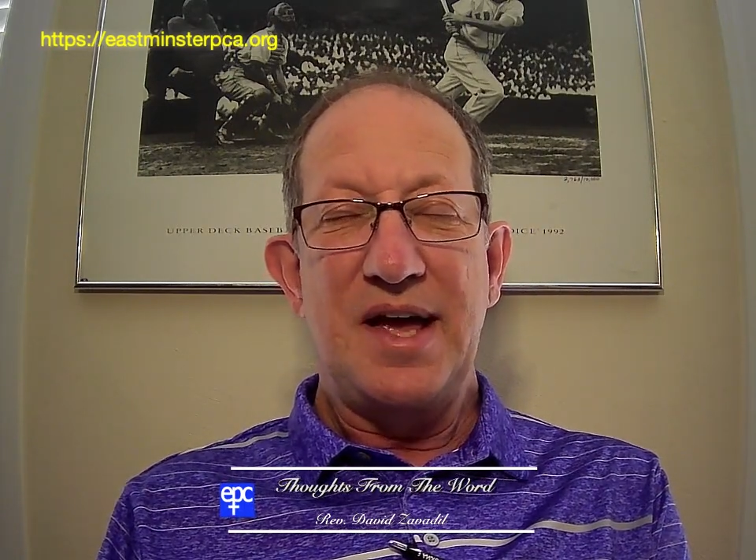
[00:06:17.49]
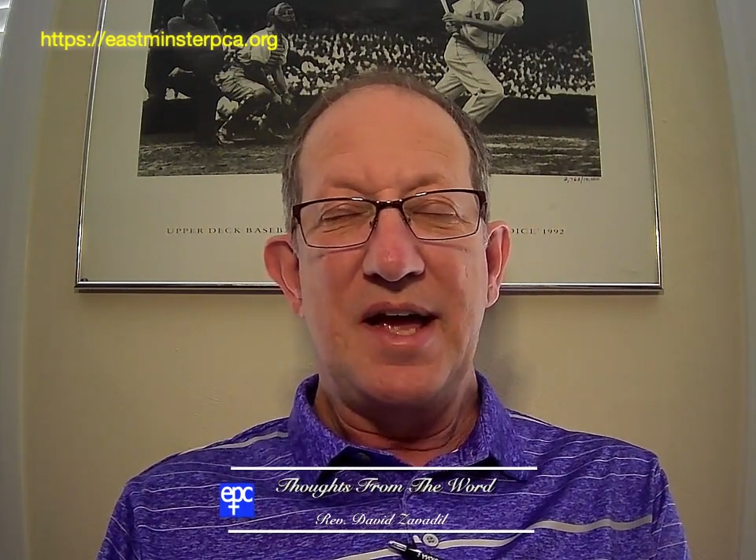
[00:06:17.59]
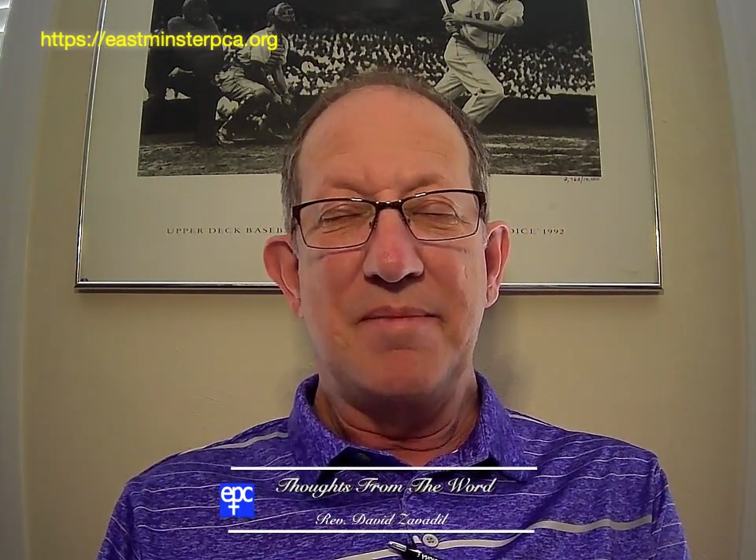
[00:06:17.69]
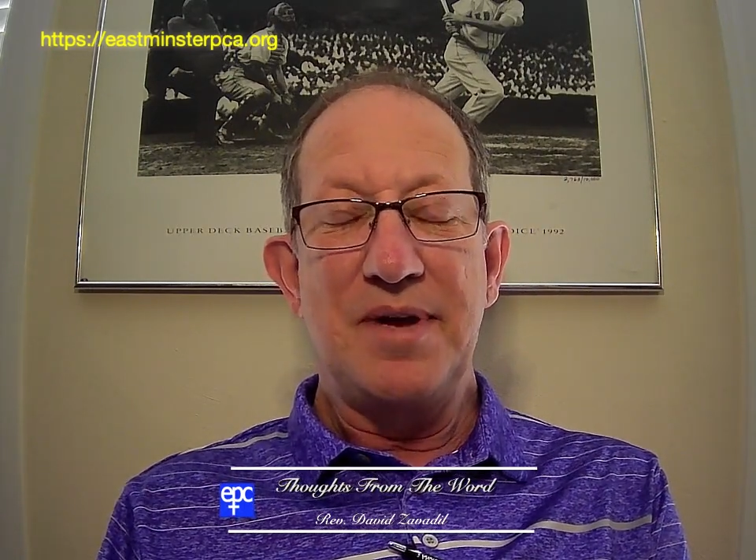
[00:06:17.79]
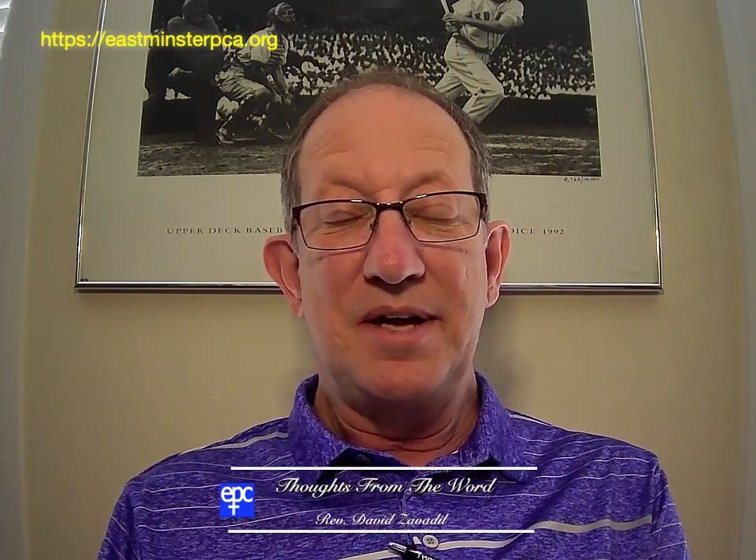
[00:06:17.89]

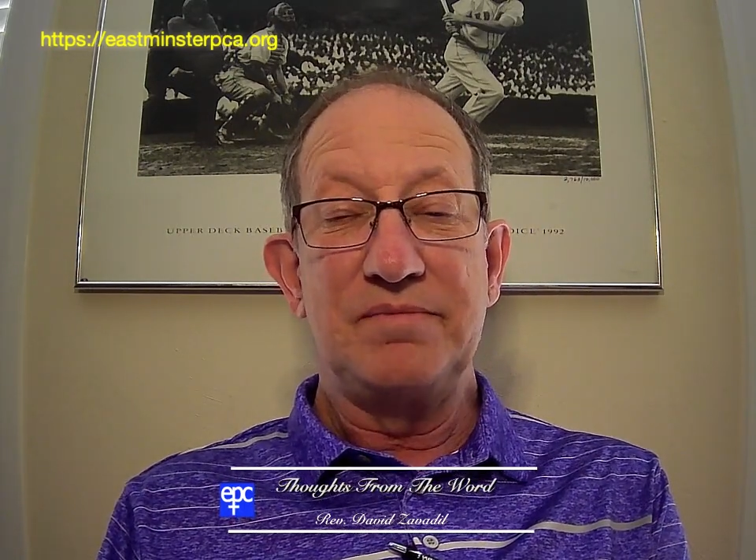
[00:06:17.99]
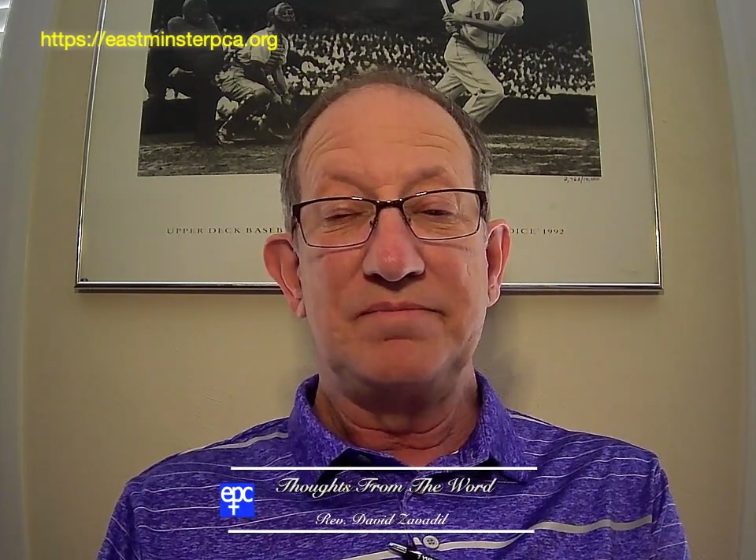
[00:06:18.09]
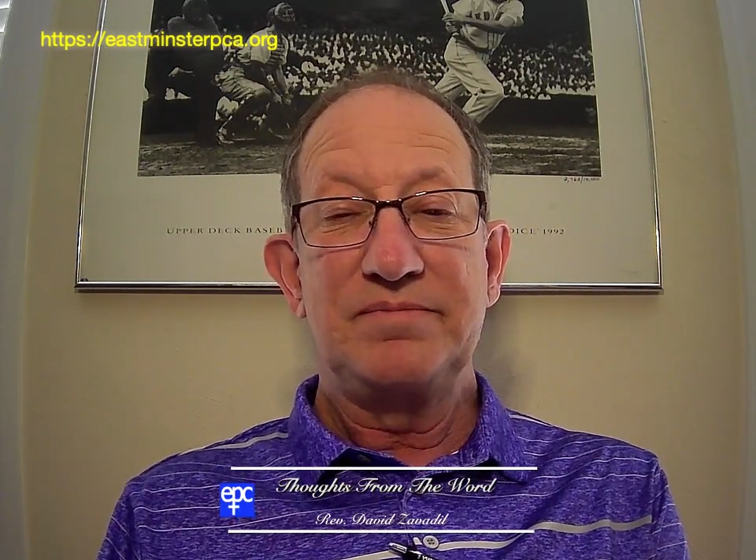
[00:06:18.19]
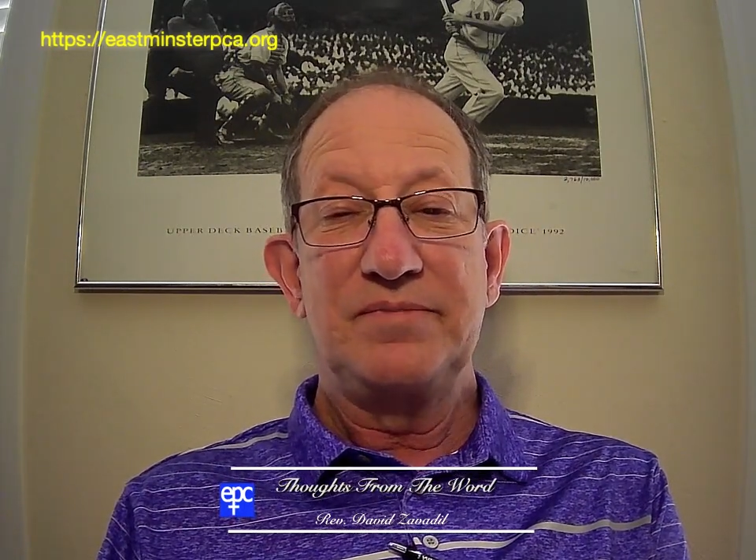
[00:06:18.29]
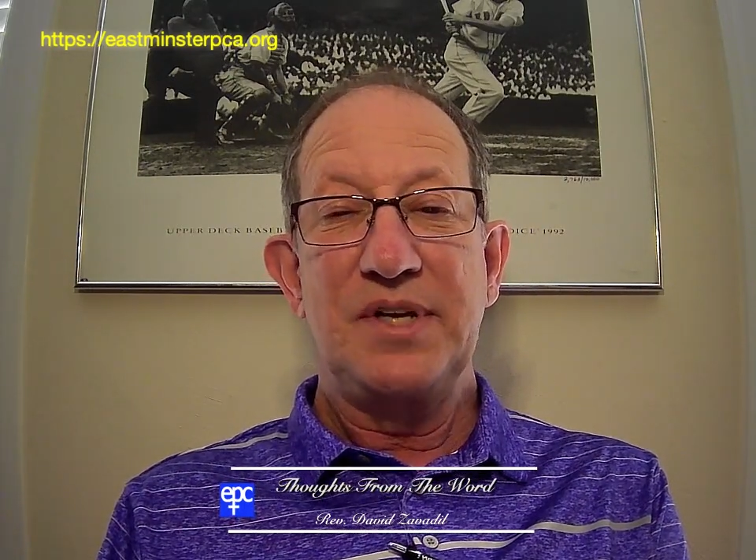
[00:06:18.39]

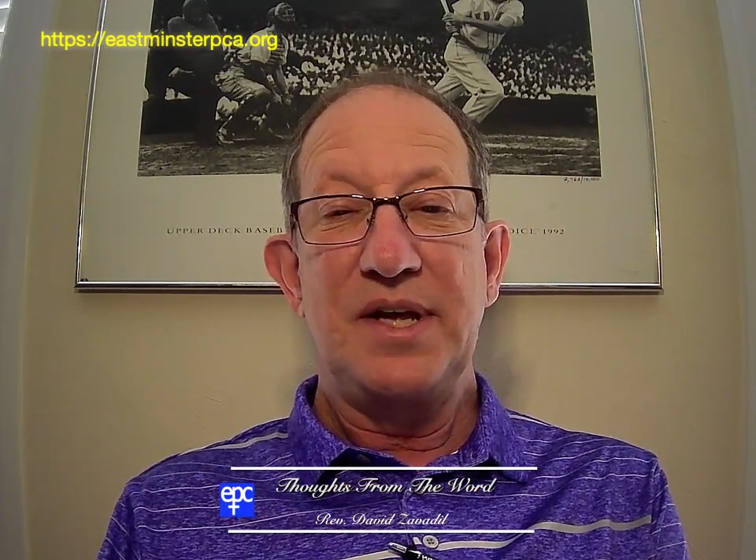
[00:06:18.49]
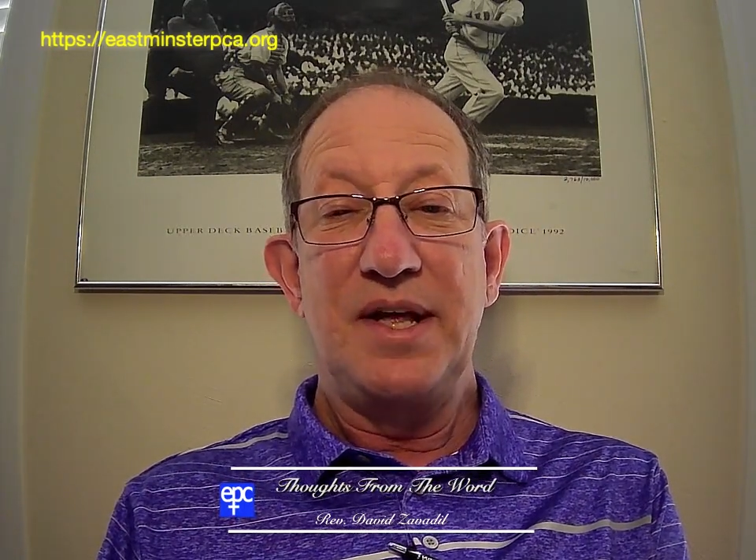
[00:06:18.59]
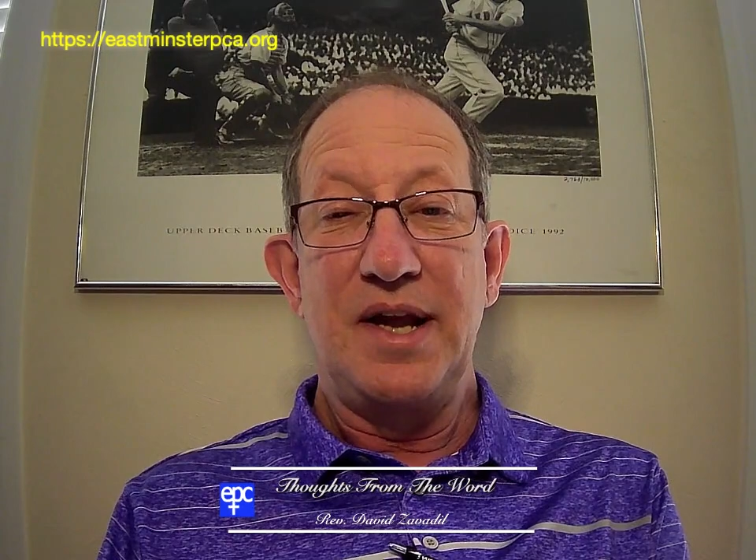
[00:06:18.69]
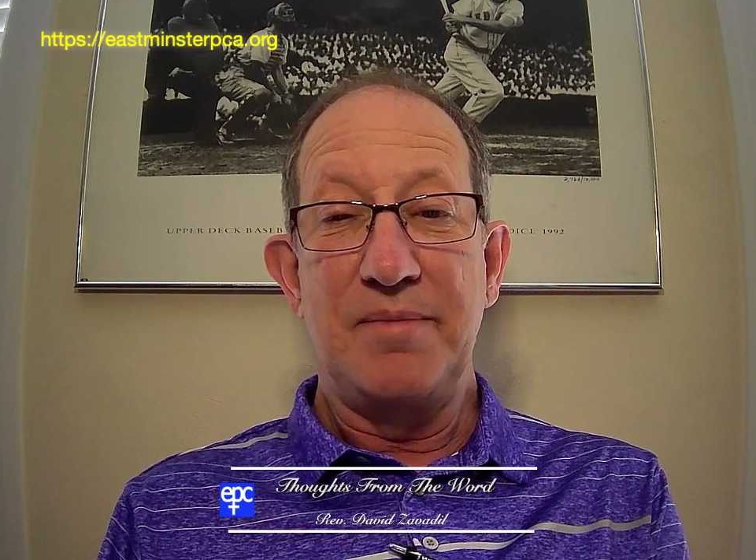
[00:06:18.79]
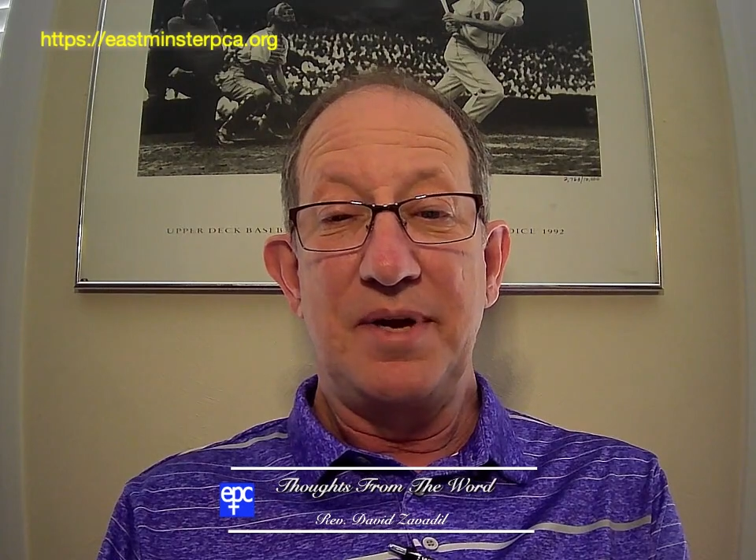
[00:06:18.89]
Amen
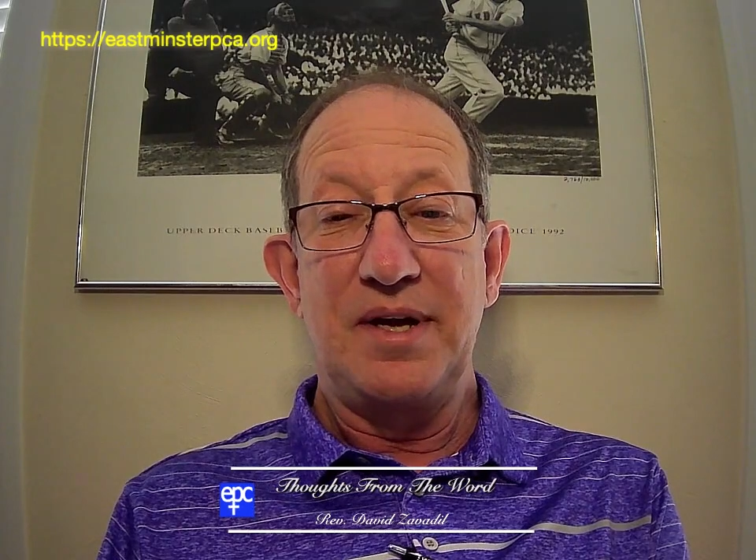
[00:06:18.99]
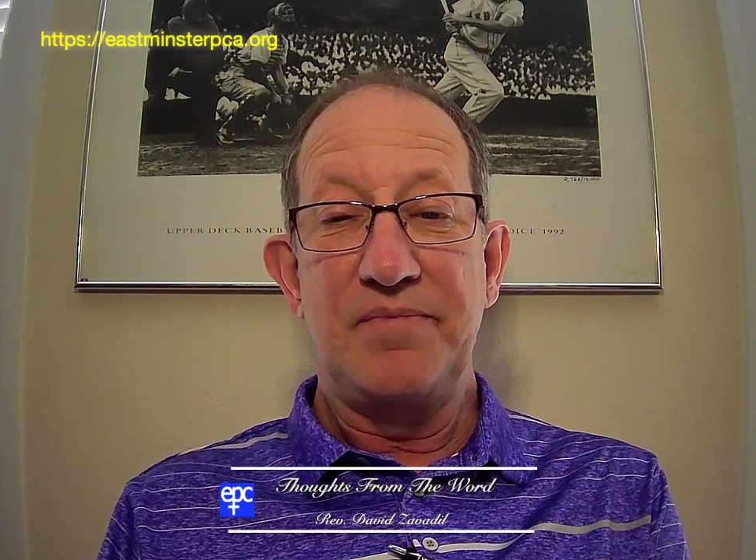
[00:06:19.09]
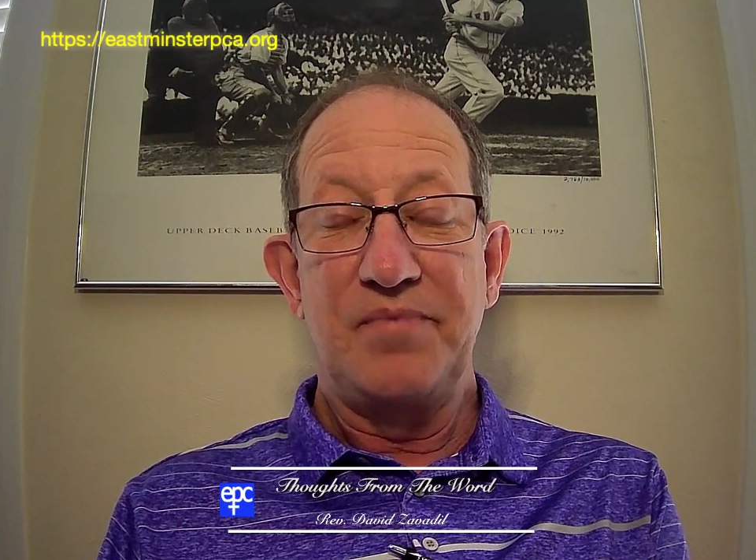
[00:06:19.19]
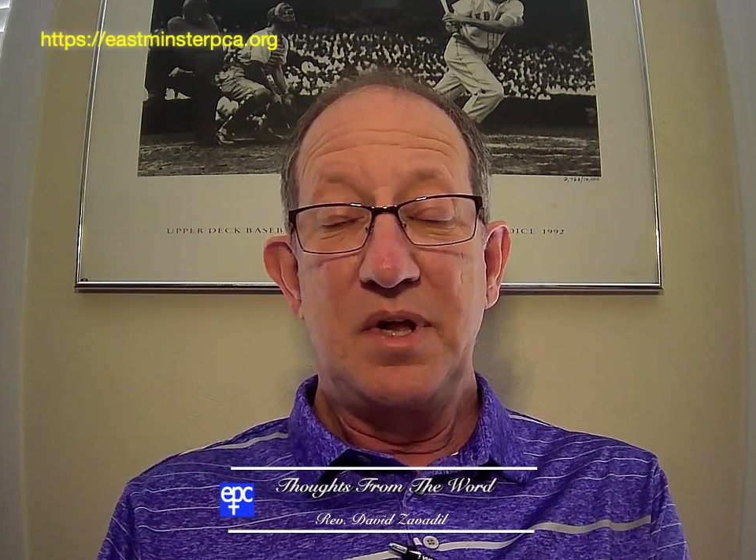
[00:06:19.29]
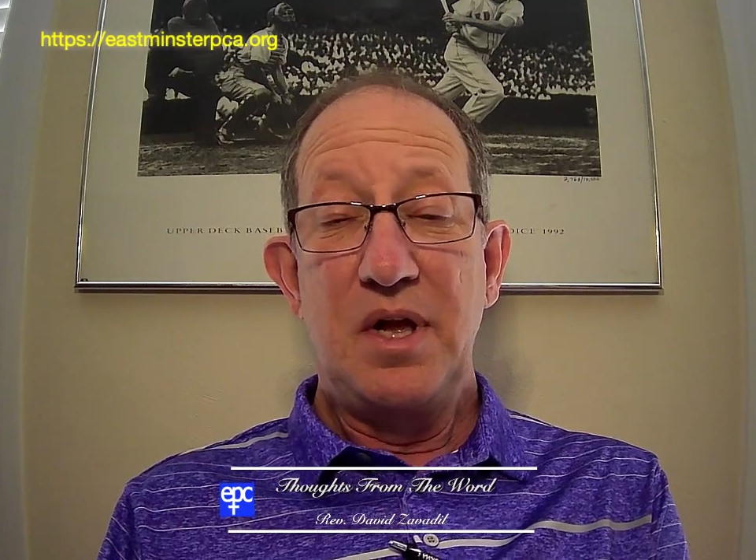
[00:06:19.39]
and amen.